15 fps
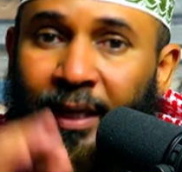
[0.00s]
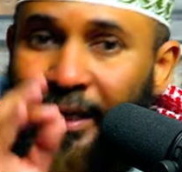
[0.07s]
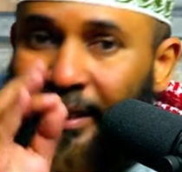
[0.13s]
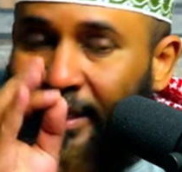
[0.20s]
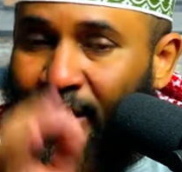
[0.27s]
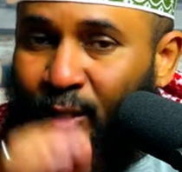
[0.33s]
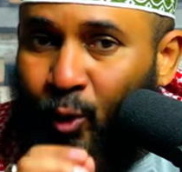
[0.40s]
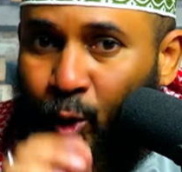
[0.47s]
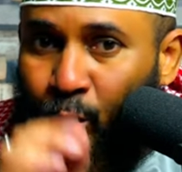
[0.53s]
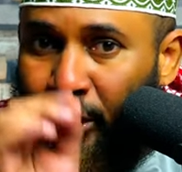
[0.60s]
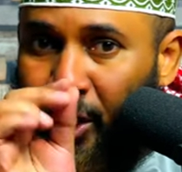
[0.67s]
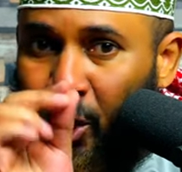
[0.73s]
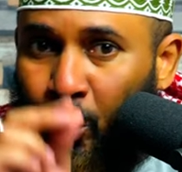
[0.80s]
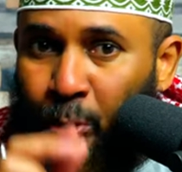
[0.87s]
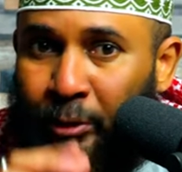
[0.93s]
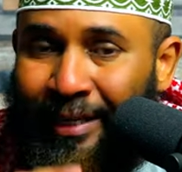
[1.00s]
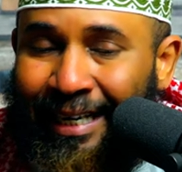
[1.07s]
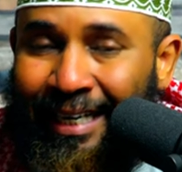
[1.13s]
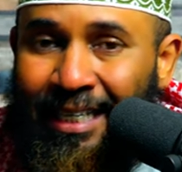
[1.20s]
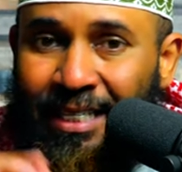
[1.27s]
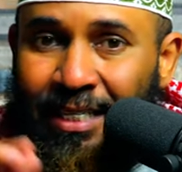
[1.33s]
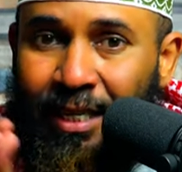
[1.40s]
it
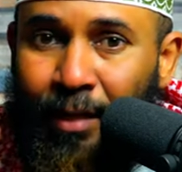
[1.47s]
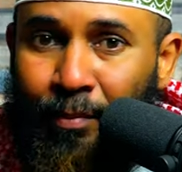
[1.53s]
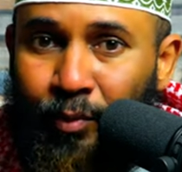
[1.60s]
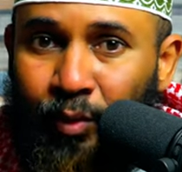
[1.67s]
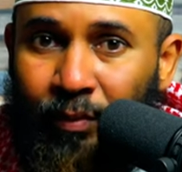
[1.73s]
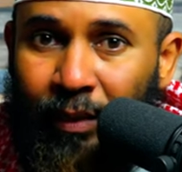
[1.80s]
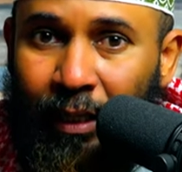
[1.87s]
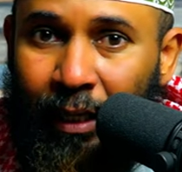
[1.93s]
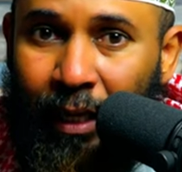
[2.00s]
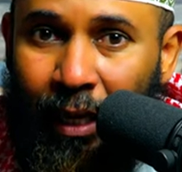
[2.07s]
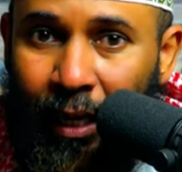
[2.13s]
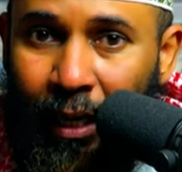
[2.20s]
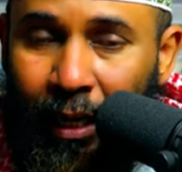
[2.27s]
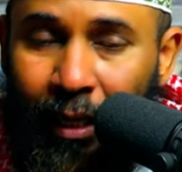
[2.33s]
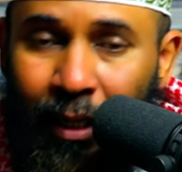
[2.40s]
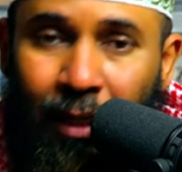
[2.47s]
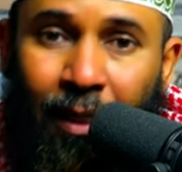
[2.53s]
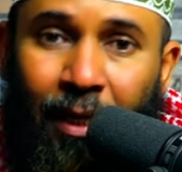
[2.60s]
contains the names of Allah,